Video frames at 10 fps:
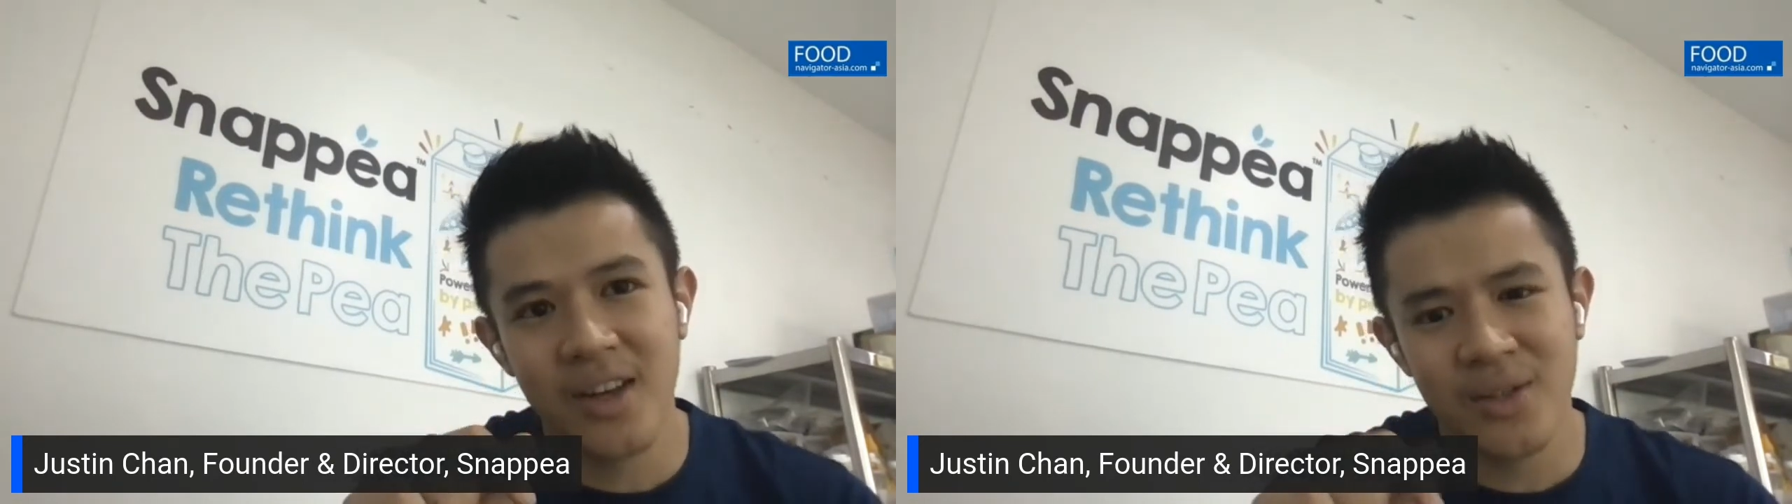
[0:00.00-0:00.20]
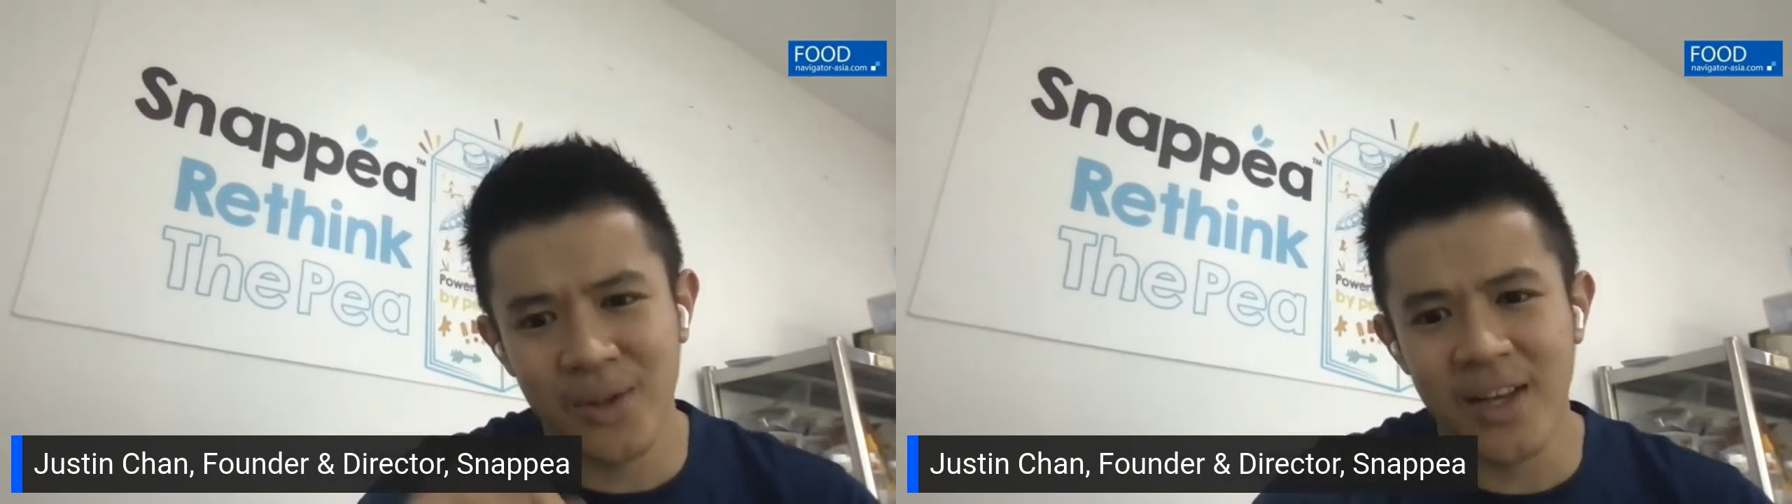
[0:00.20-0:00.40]

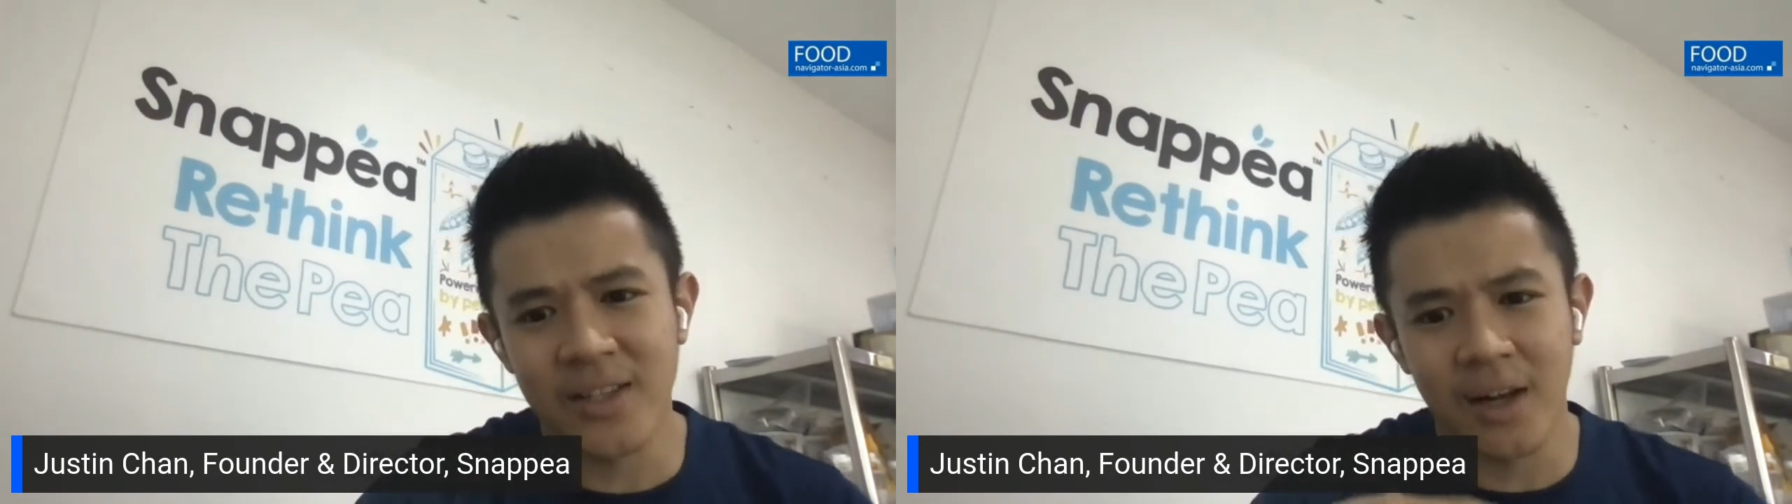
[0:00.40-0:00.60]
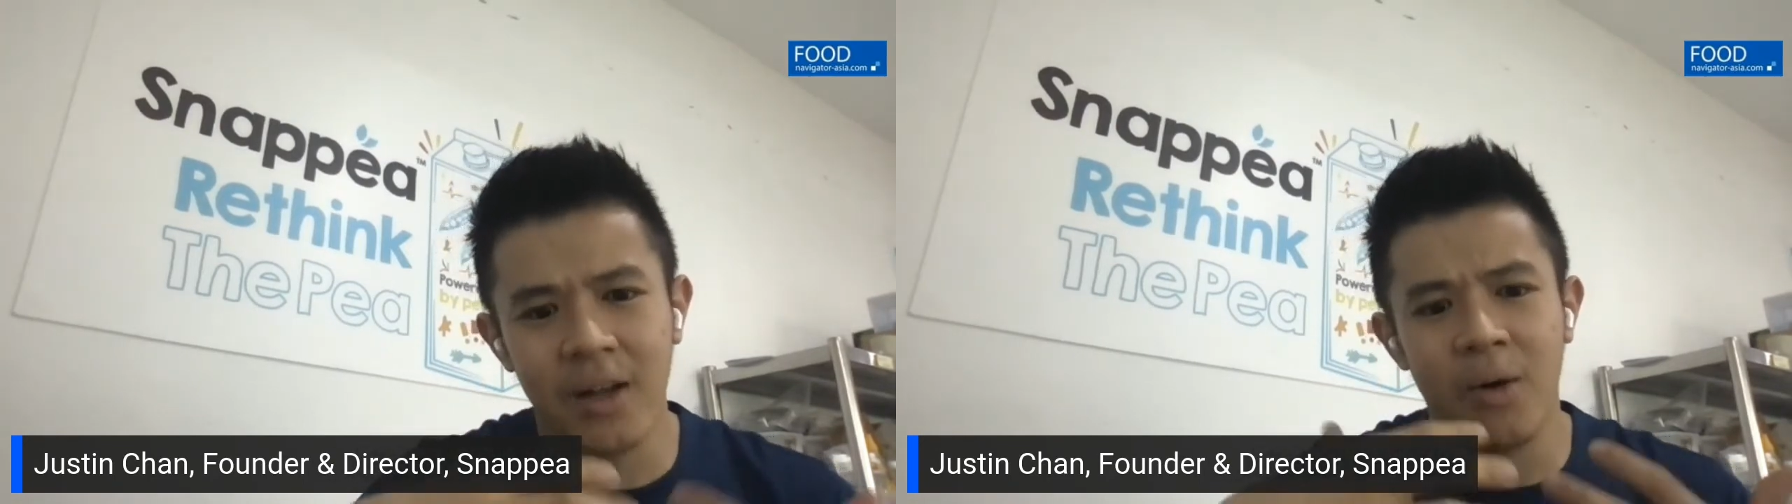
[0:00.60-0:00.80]
So
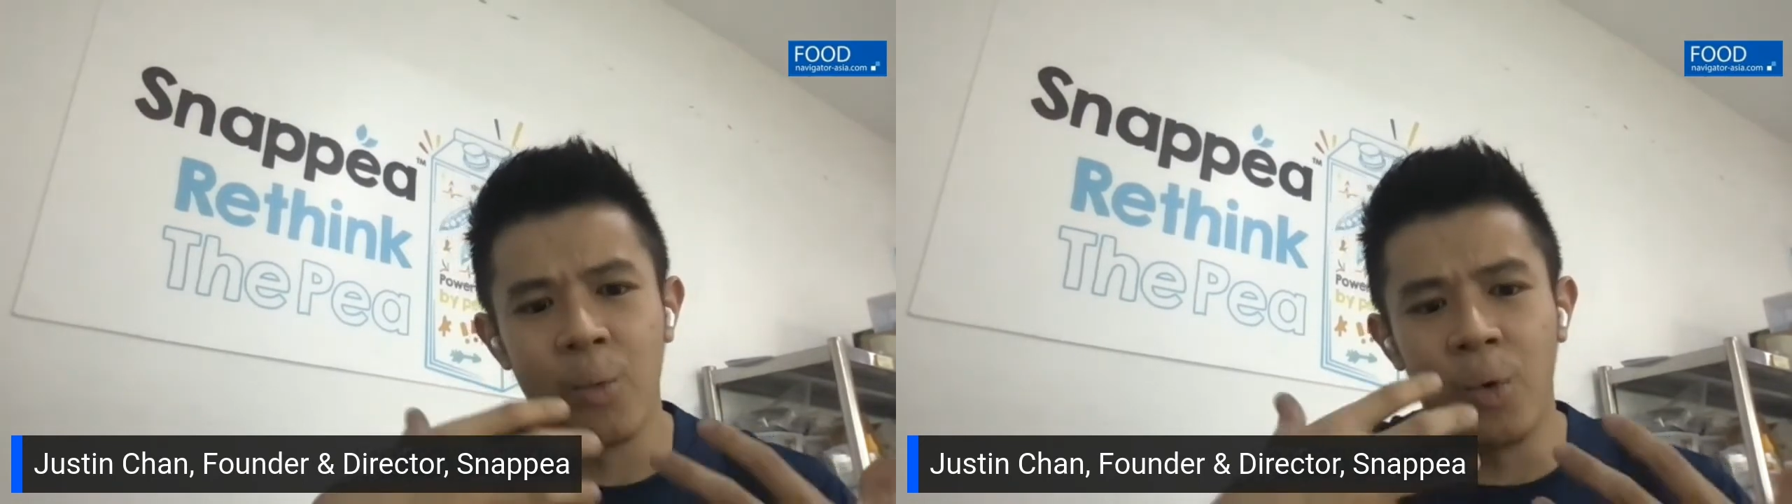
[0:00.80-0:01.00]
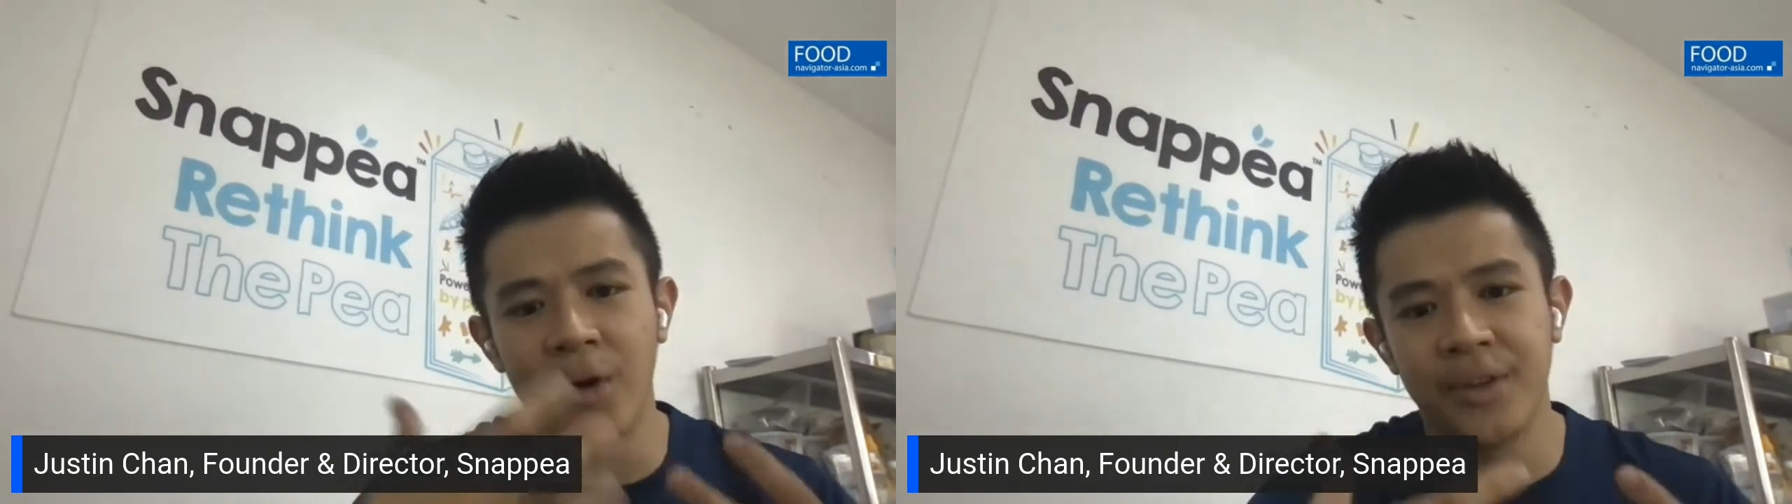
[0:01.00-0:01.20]
there's a
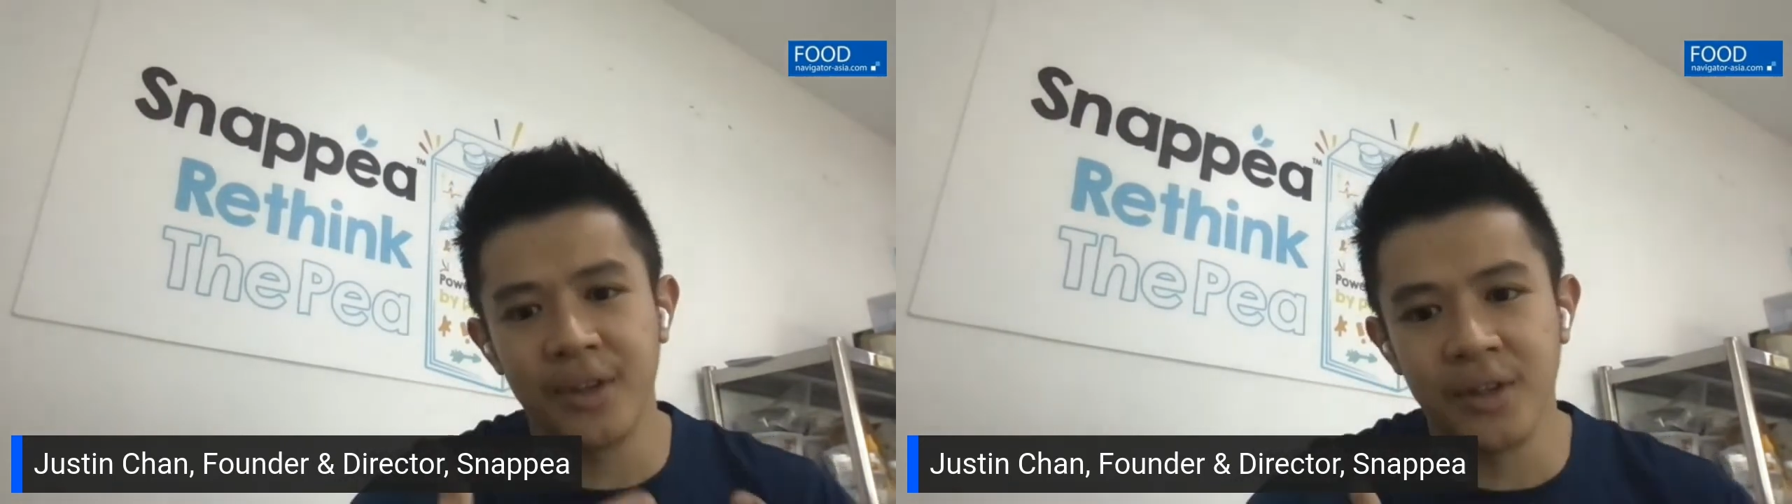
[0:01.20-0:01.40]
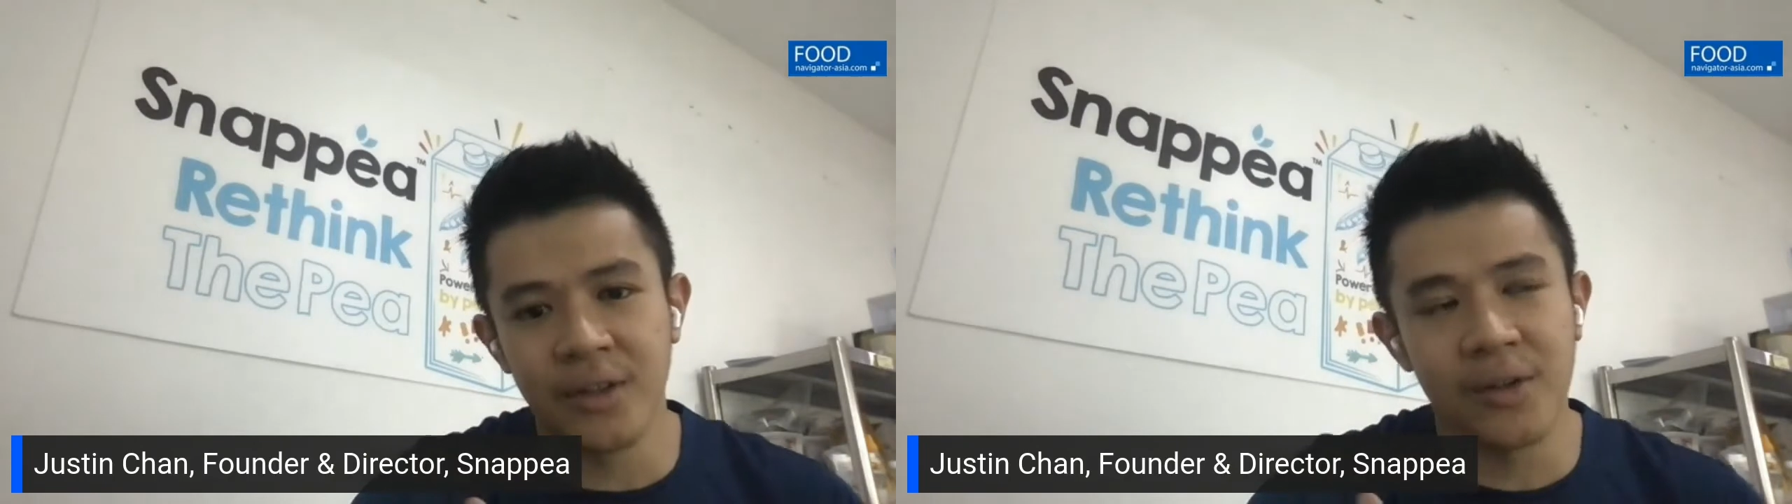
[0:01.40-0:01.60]
lot of
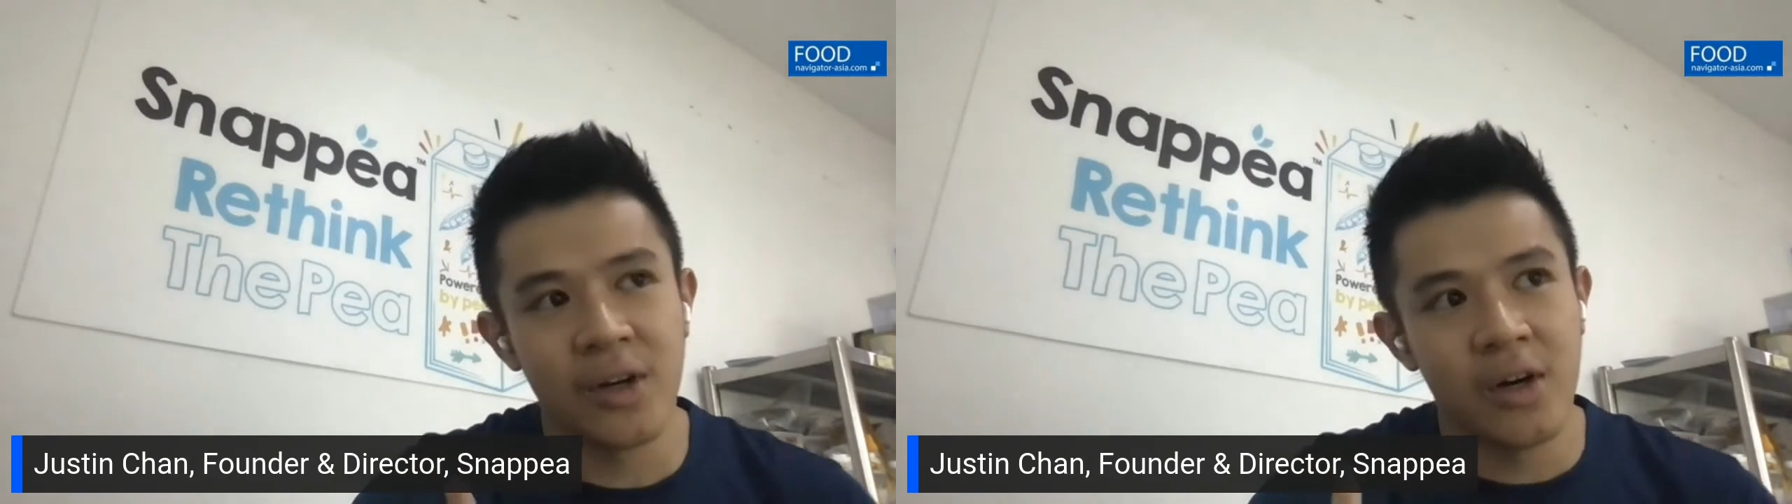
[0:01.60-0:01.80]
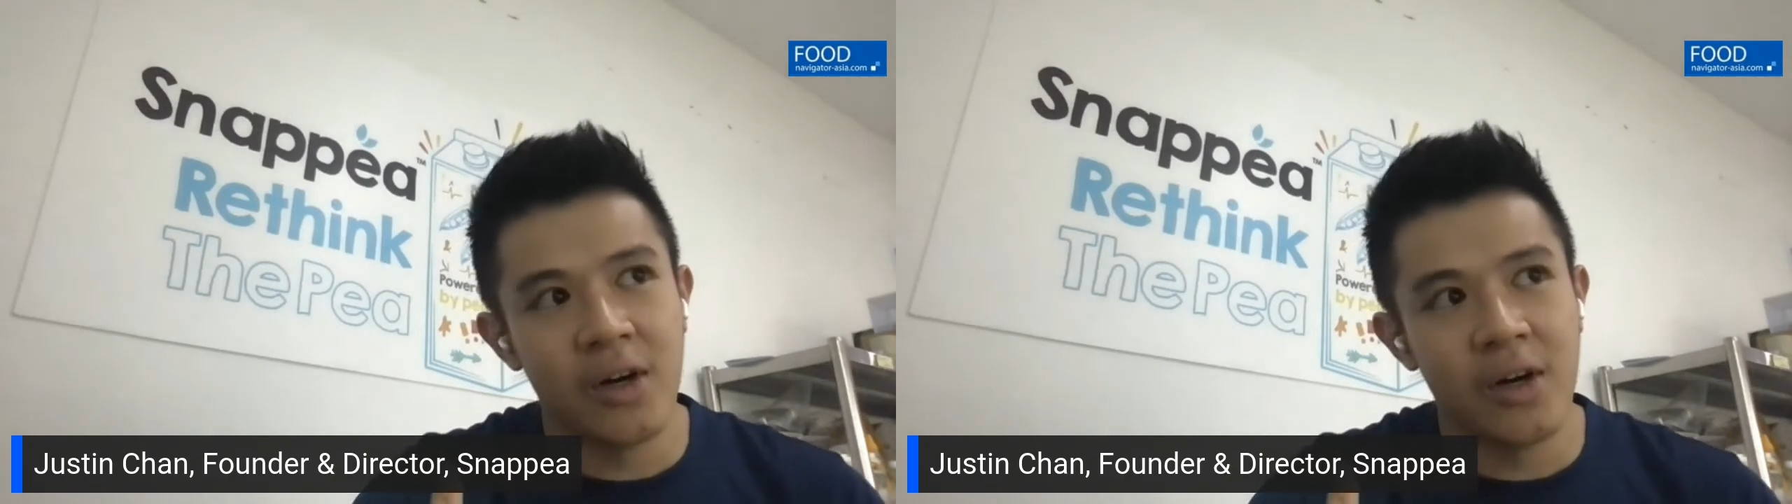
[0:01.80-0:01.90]
water